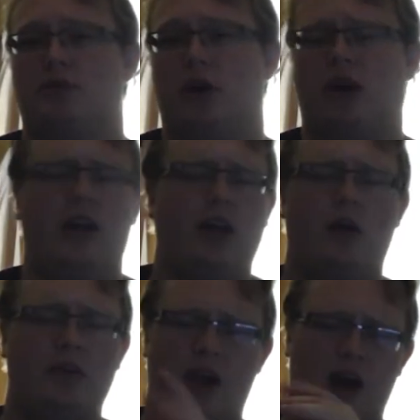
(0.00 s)
comes around, and I
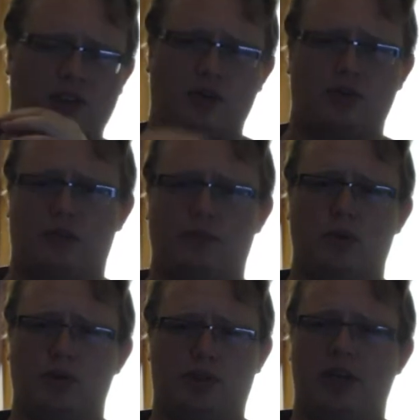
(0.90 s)
know the Oscars are
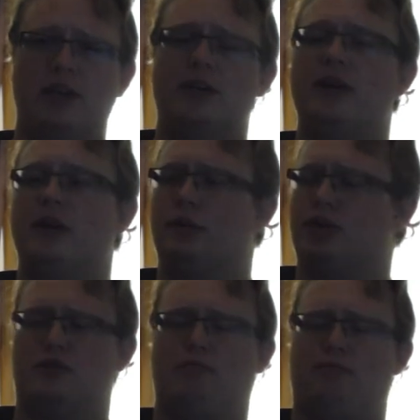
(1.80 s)
bullshit, they're
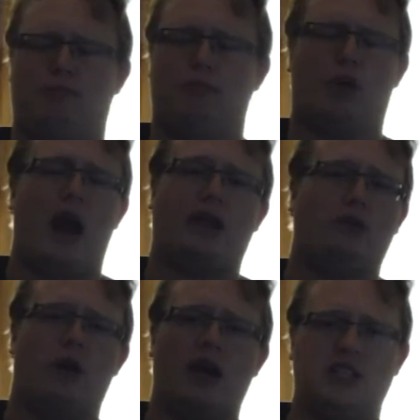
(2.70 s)
just
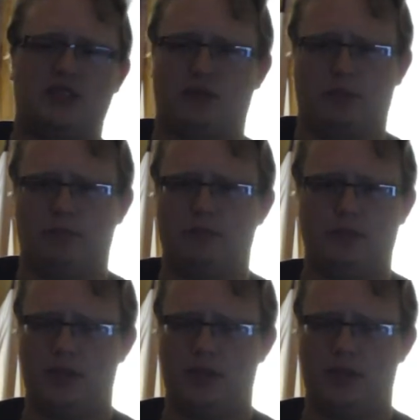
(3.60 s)
bragging rights for